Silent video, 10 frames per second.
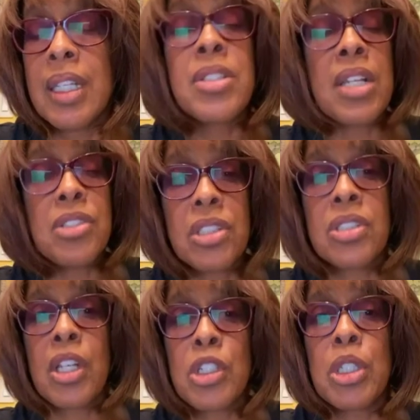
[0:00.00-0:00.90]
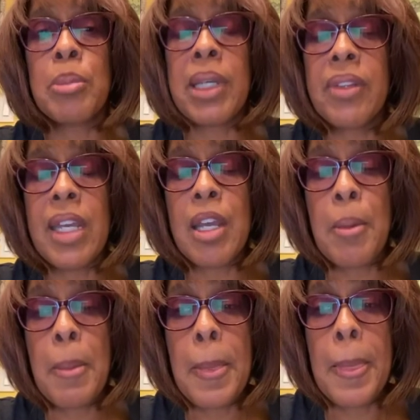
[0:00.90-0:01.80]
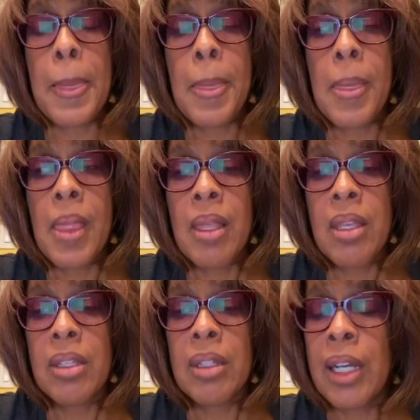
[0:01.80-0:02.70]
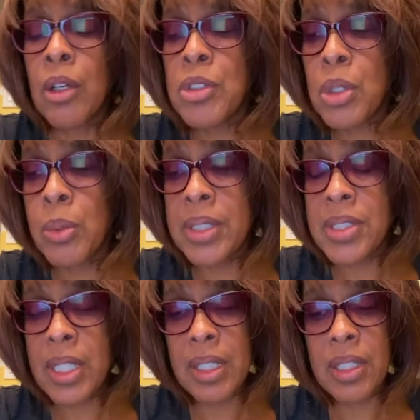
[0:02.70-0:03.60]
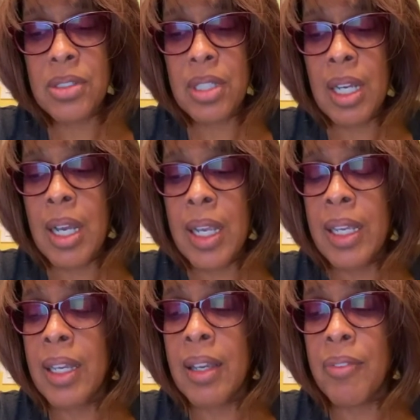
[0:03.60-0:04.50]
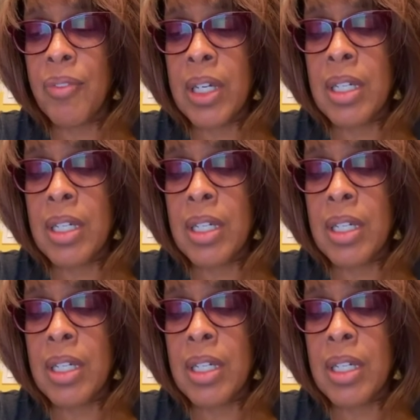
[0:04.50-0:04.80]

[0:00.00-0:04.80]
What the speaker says: intense discussion about that. I also want to say this. I have